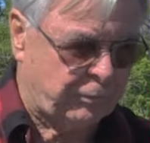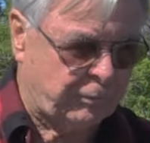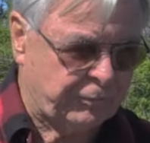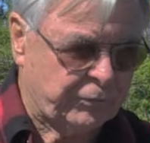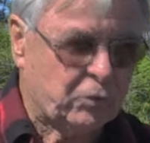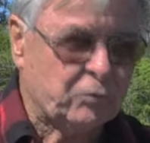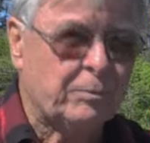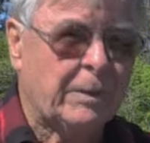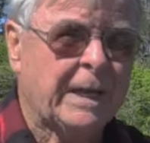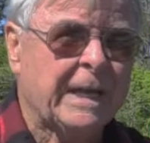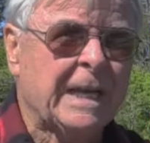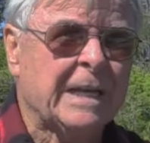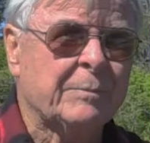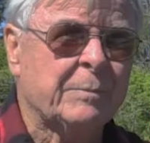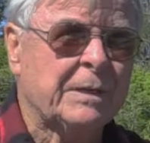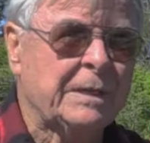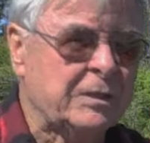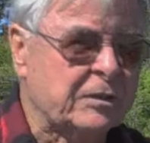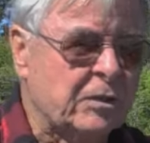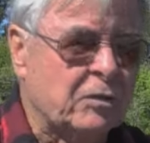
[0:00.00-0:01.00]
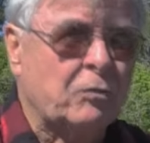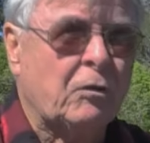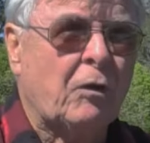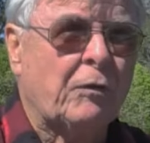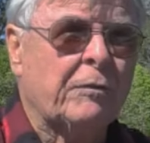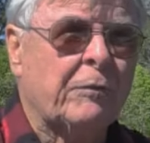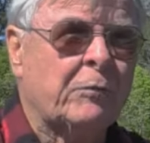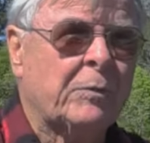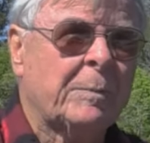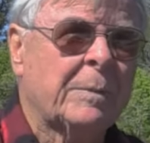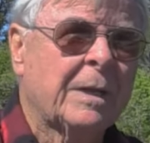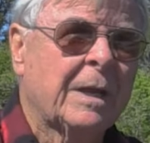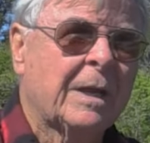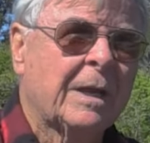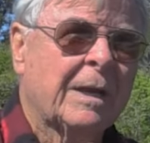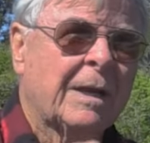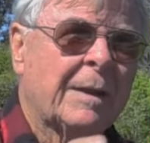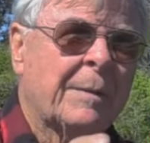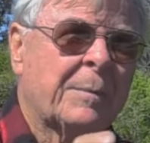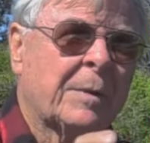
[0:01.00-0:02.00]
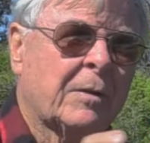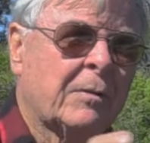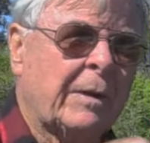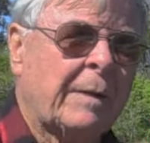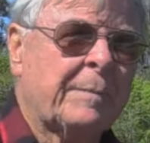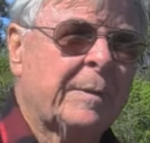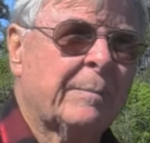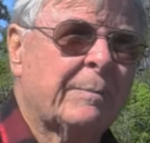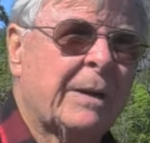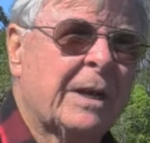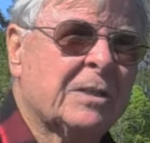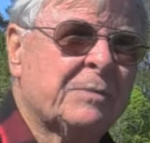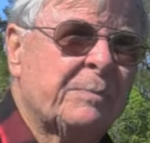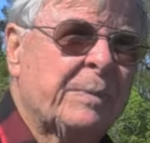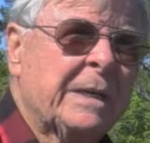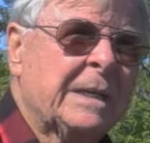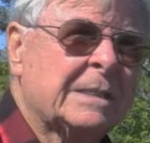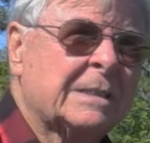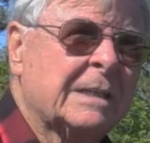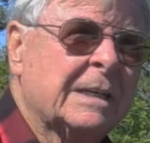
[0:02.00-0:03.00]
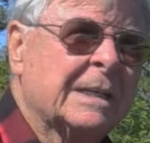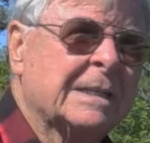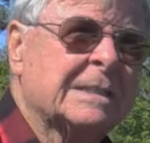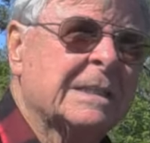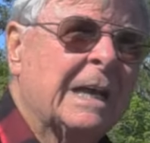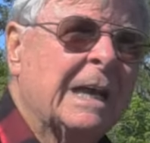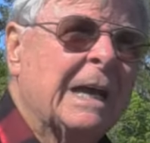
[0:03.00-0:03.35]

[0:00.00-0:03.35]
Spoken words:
used my hand and my knees and crawled over him and then grabbed him by his pants legs.